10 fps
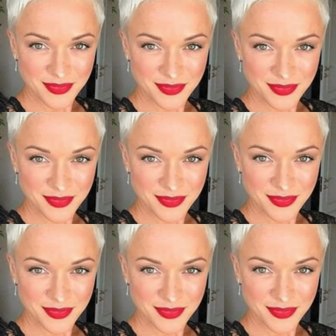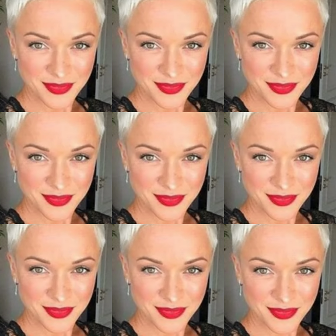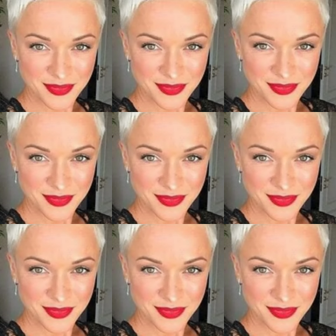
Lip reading: (silence)